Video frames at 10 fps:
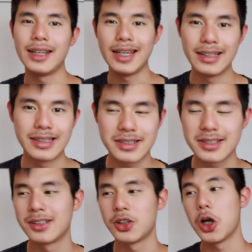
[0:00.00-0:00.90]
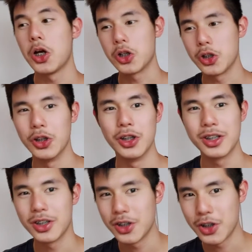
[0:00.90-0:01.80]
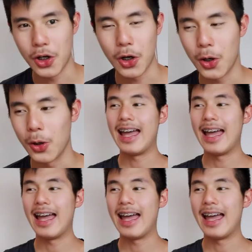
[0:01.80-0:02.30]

innocent, good girl.